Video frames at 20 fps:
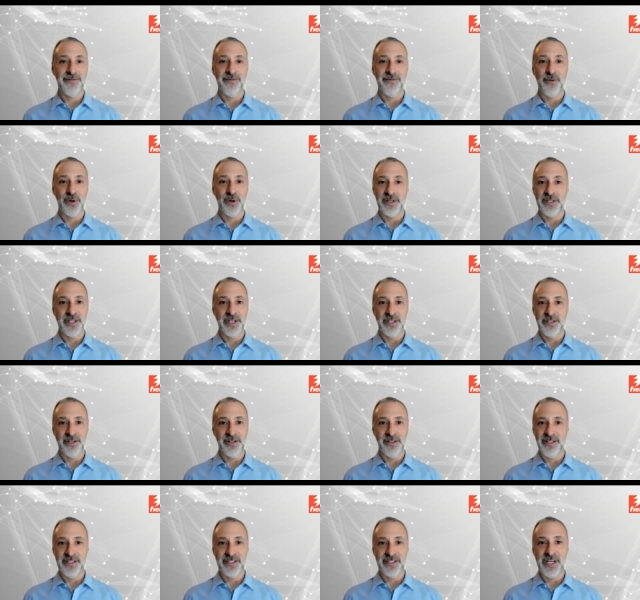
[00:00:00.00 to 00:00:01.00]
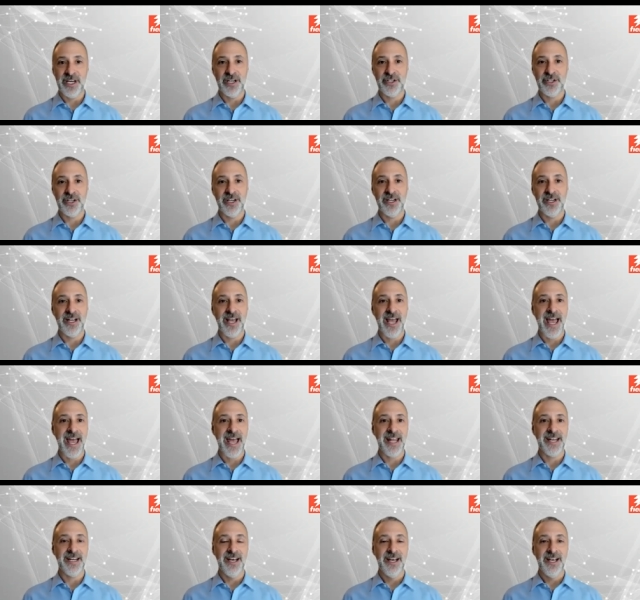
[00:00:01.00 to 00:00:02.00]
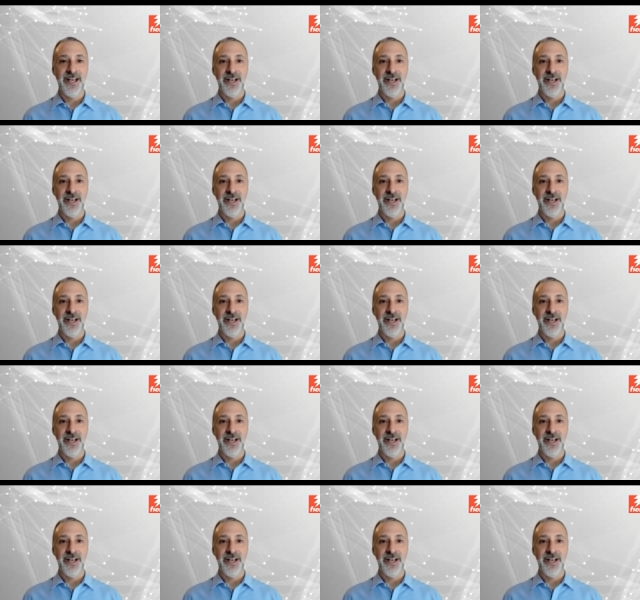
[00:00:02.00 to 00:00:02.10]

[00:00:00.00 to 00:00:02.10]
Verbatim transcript: digitalization? And,